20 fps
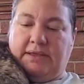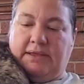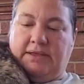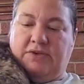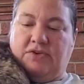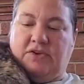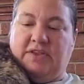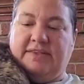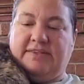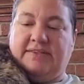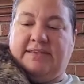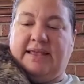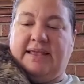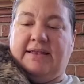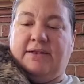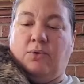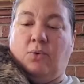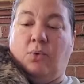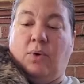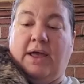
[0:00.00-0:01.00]
She
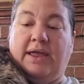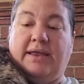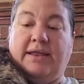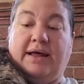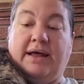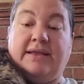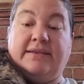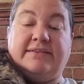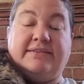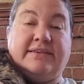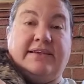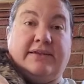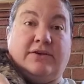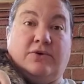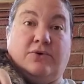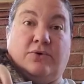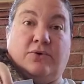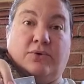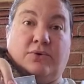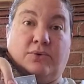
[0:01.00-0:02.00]
sent white
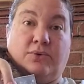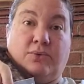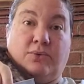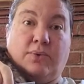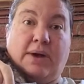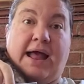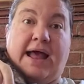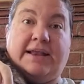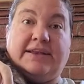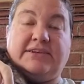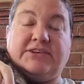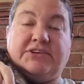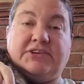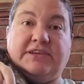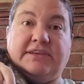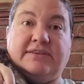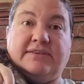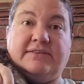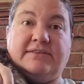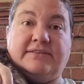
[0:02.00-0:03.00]
icicle
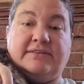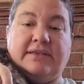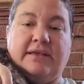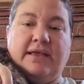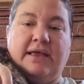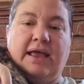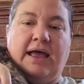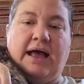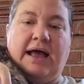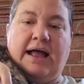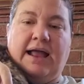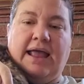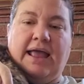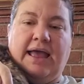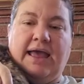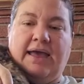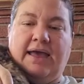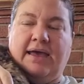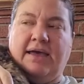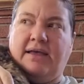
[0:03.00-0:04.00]
radishes. I
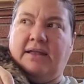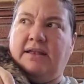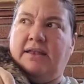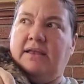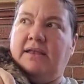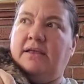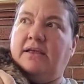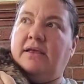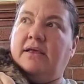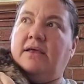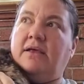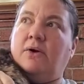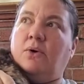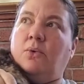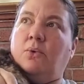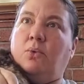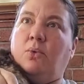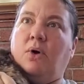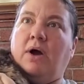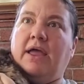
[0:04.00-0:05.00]
had
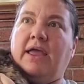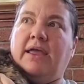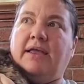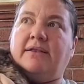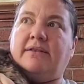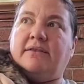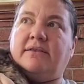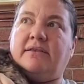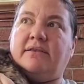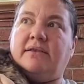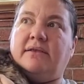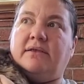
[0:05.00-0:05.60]
white,